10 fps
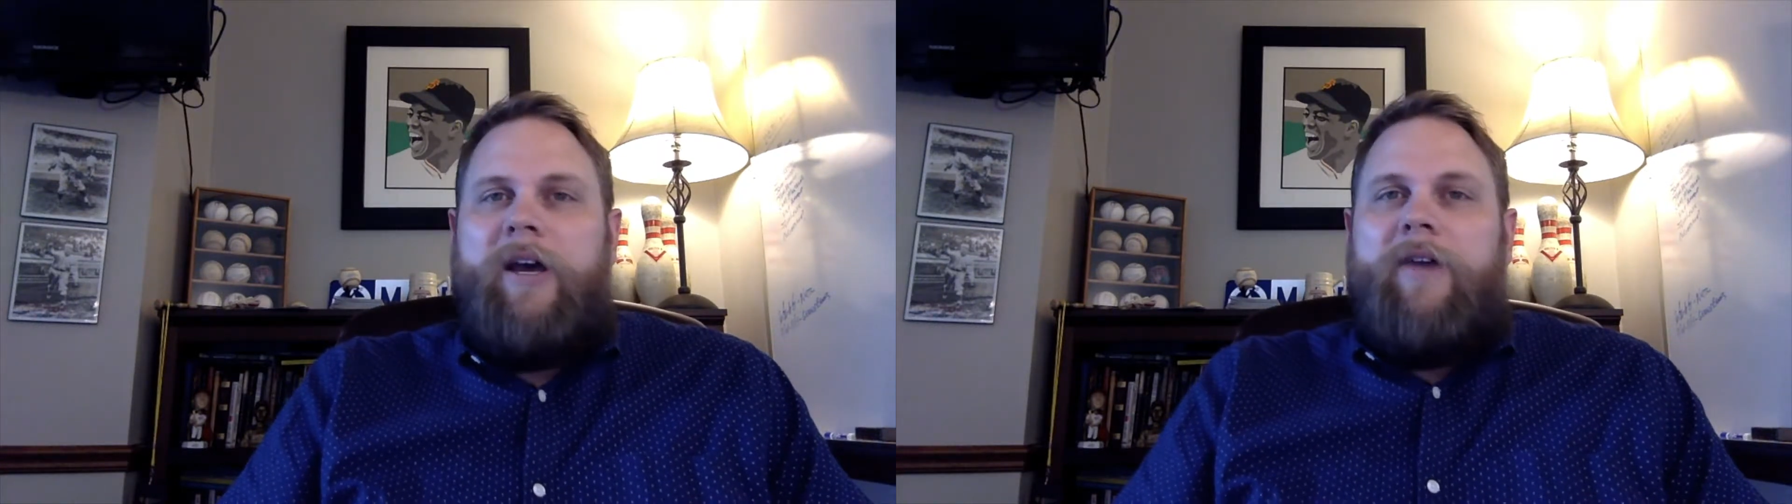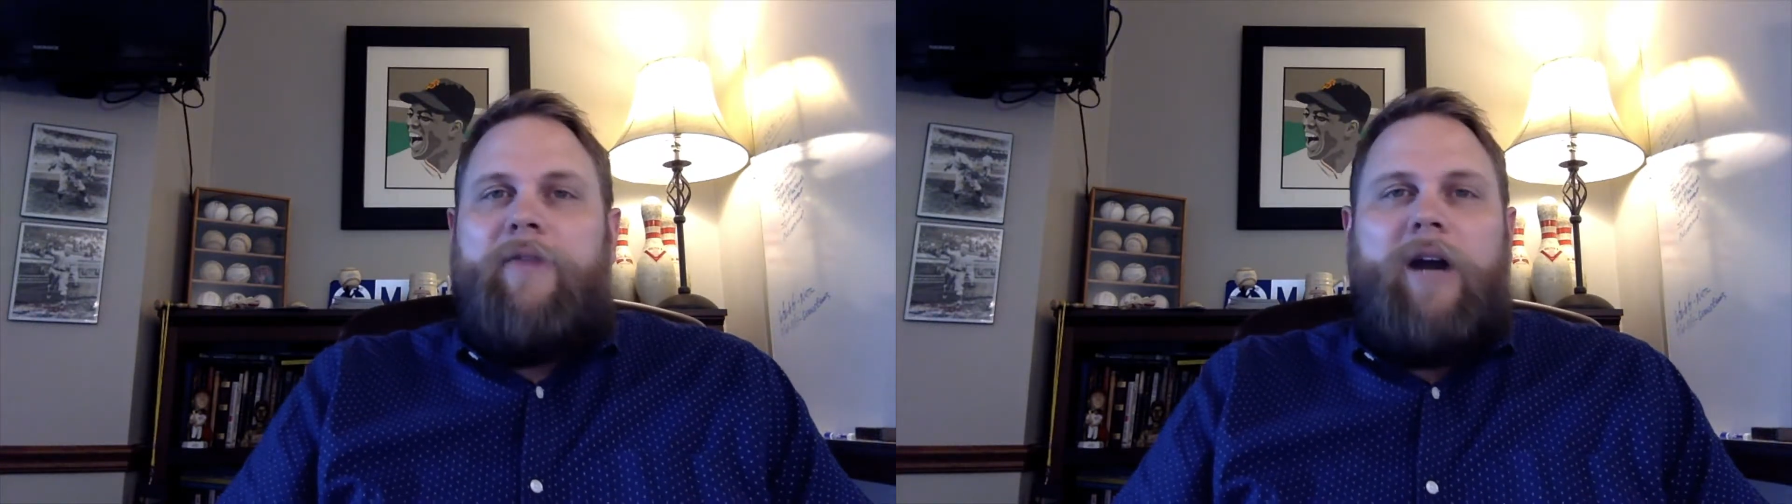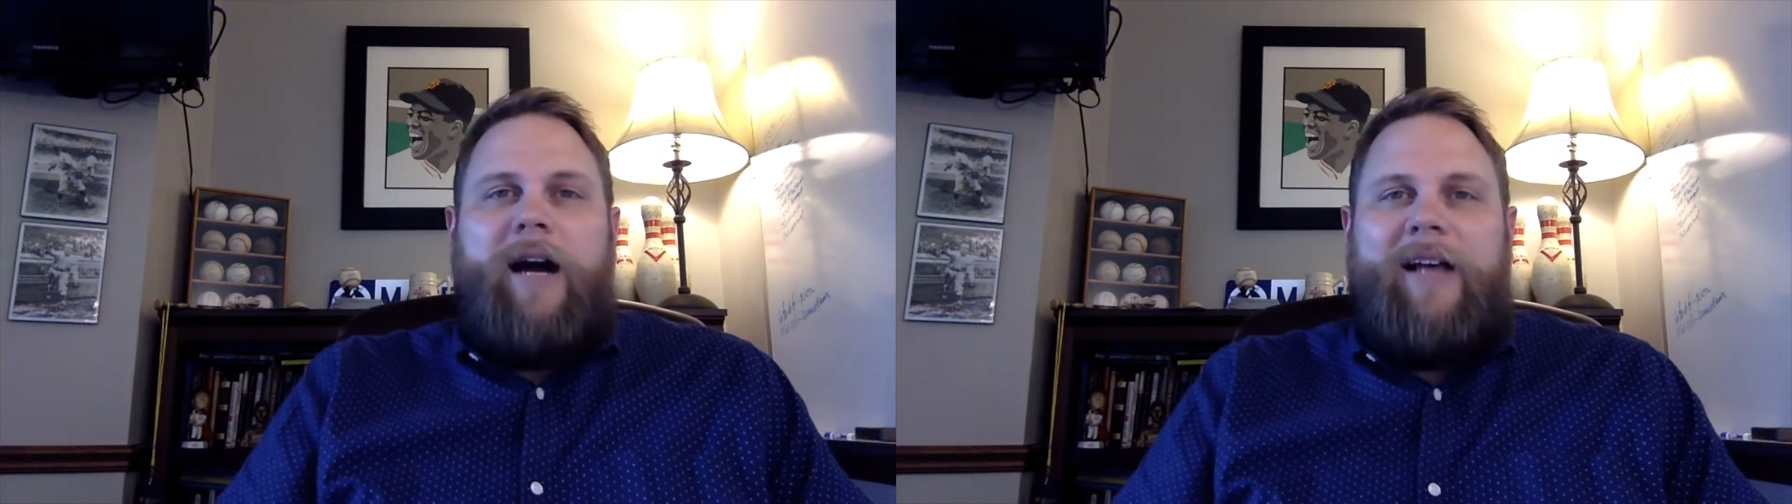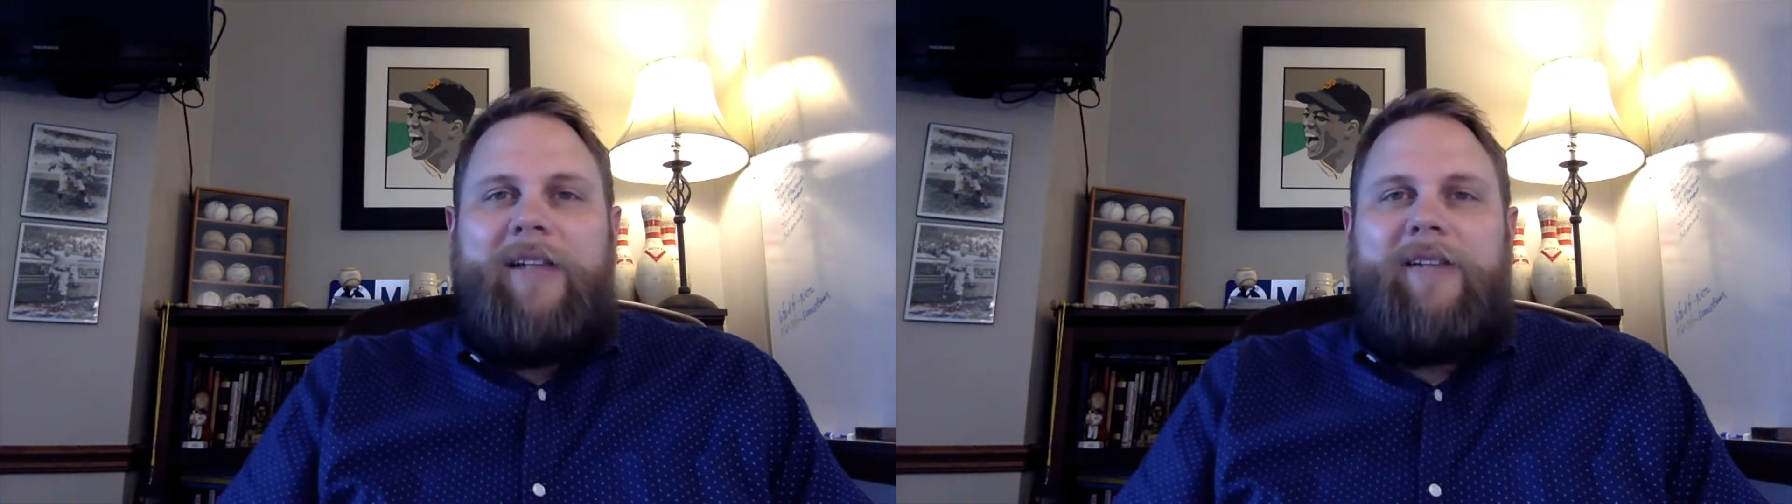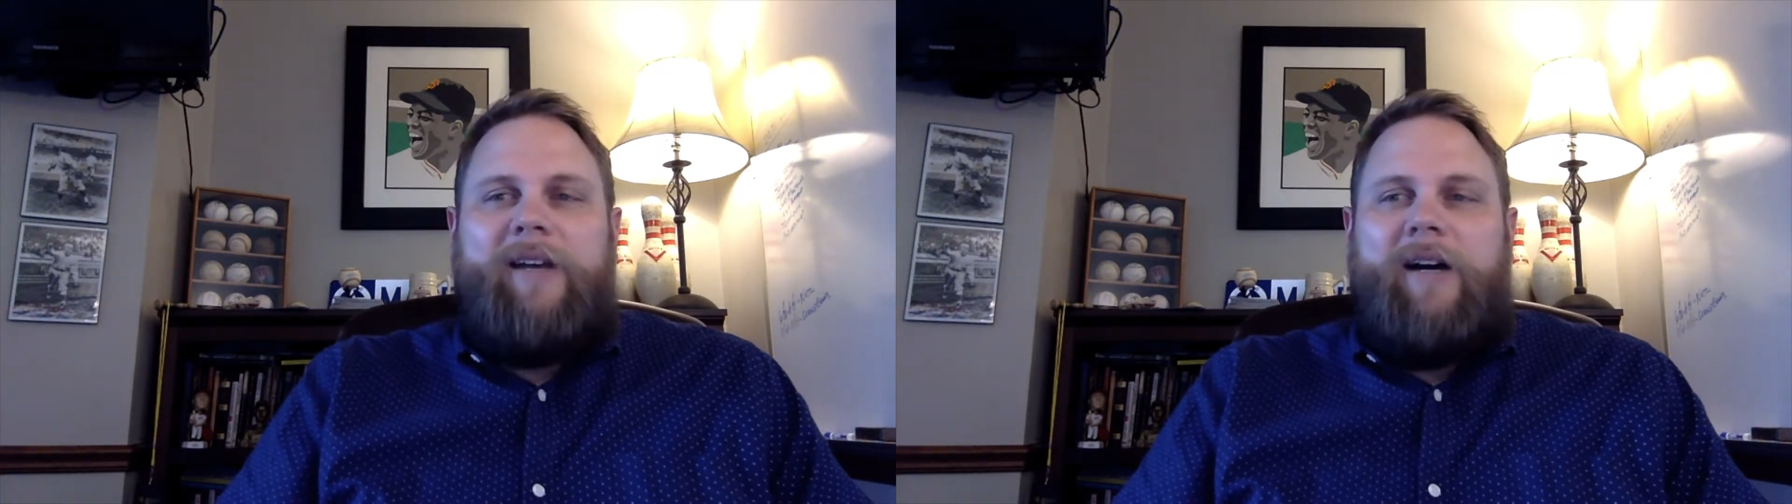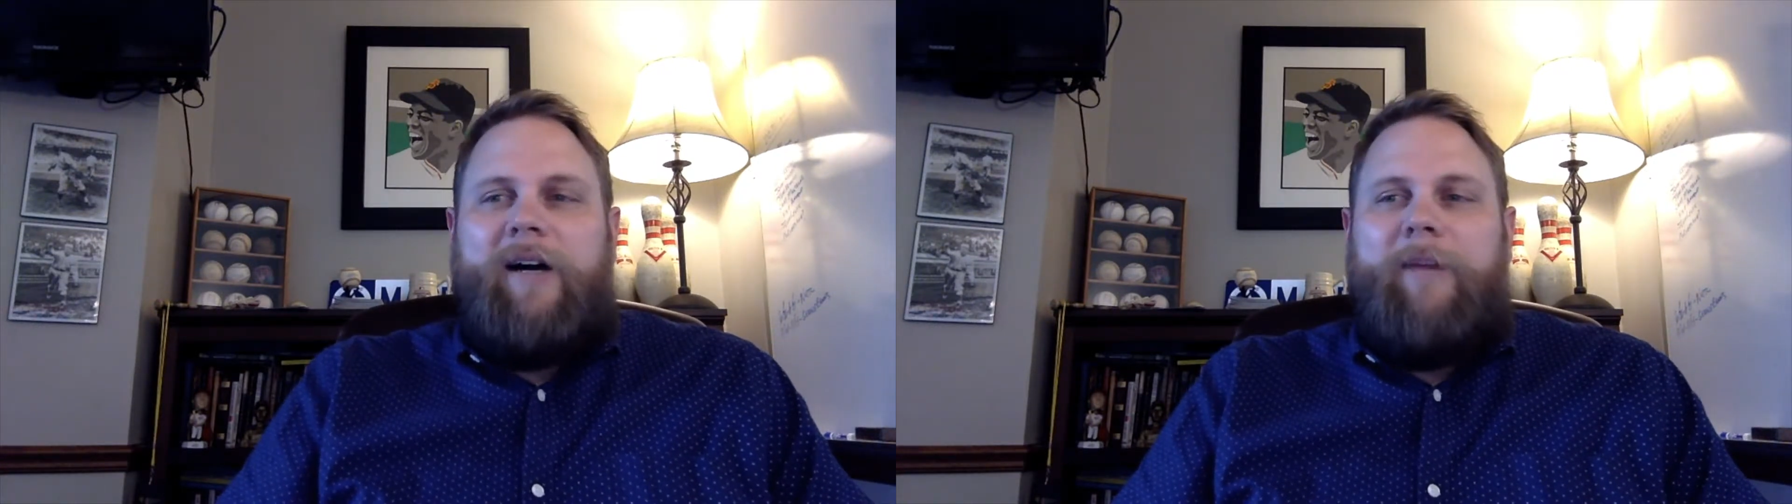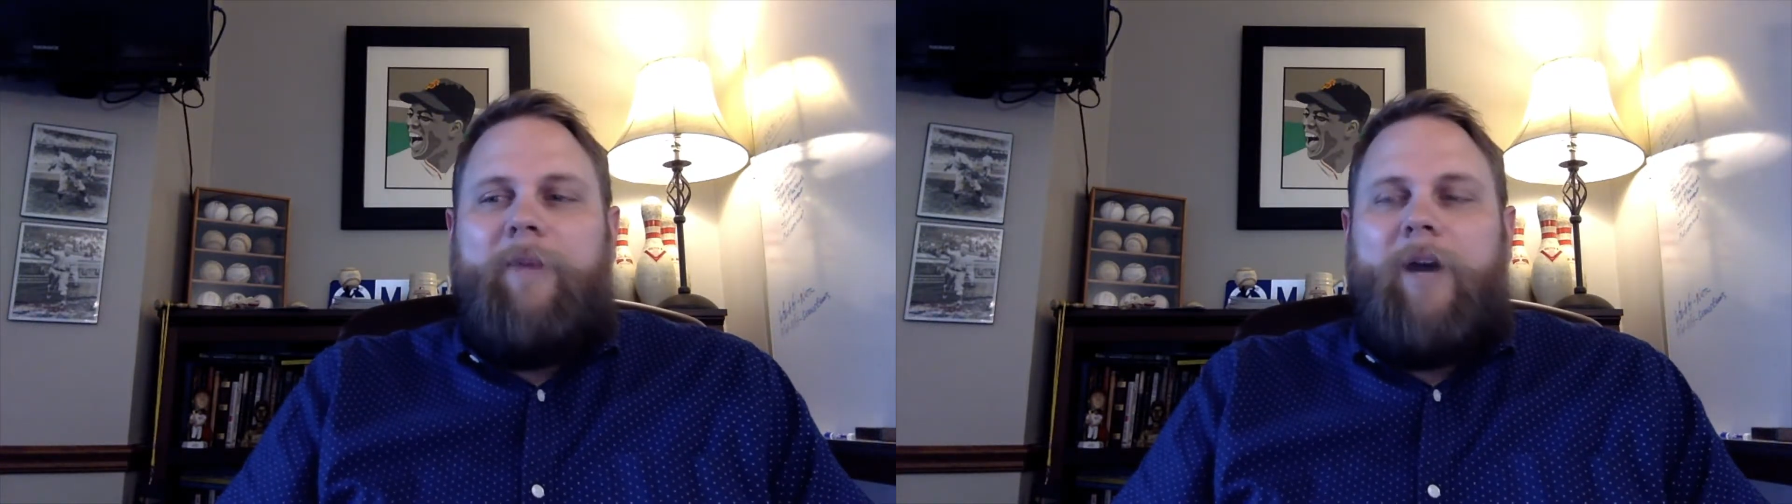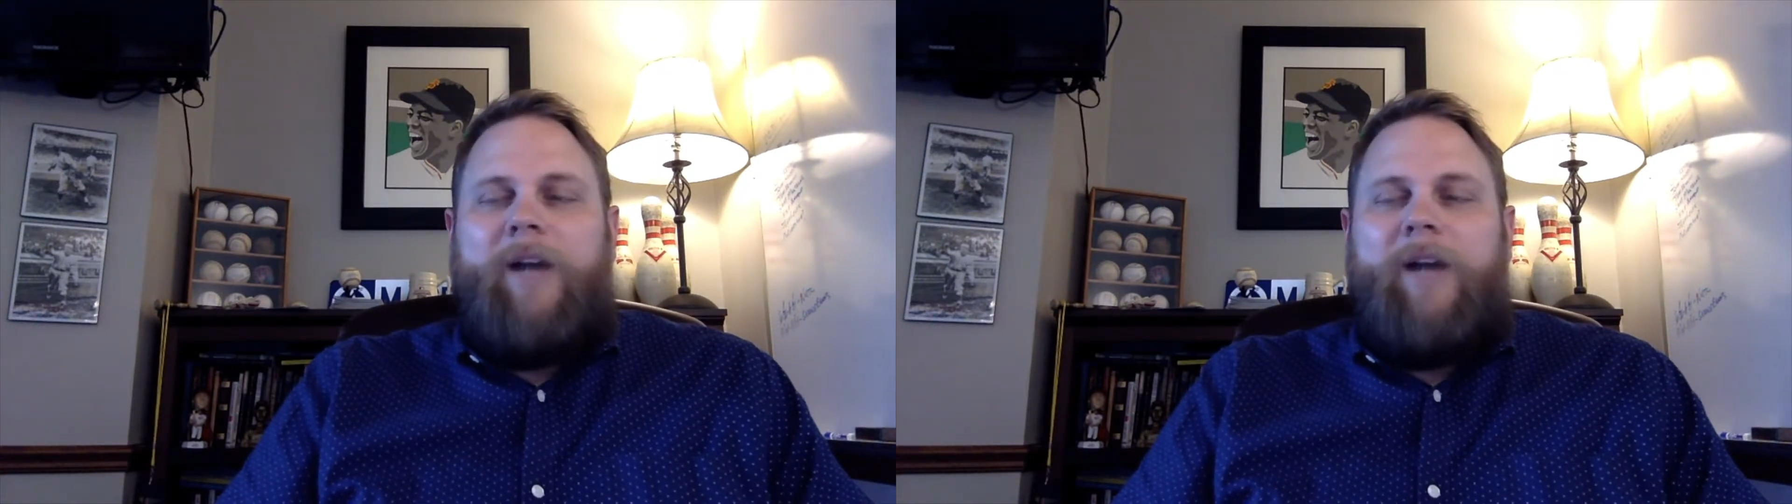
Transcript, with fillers: for us, um,